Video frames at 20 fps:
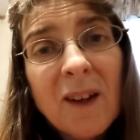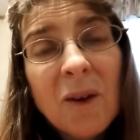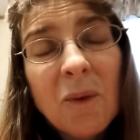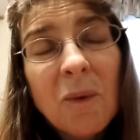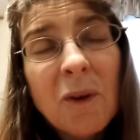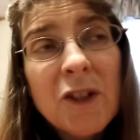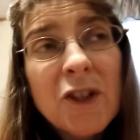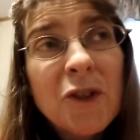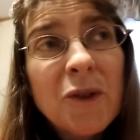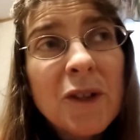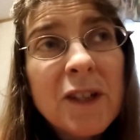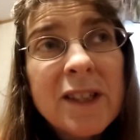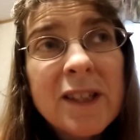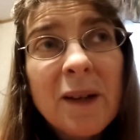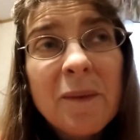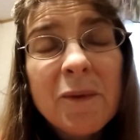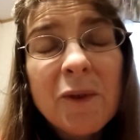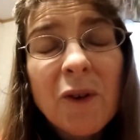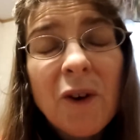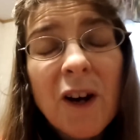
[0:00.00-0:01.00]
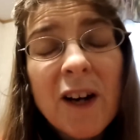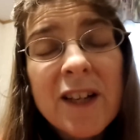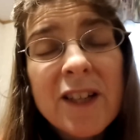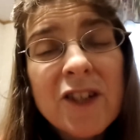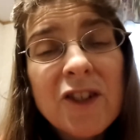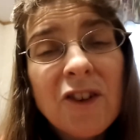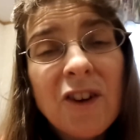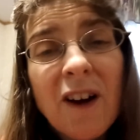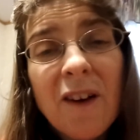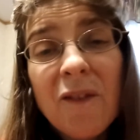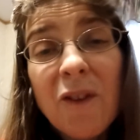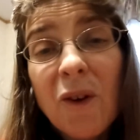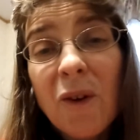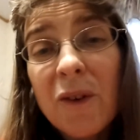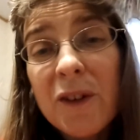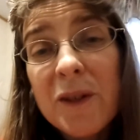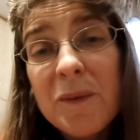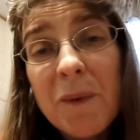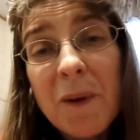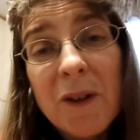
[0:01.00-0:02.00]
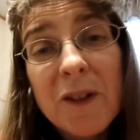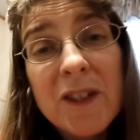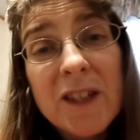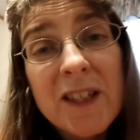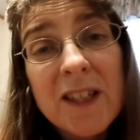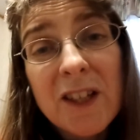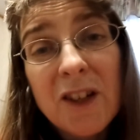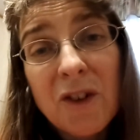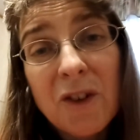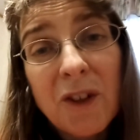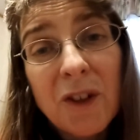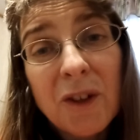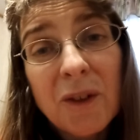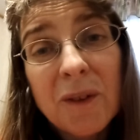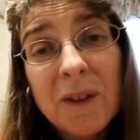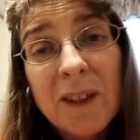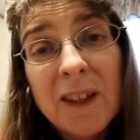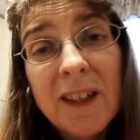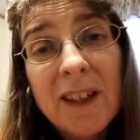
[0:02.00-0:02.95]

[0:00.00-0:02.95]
Once you accept Christ, you'll have the Holy Spirit to seal you,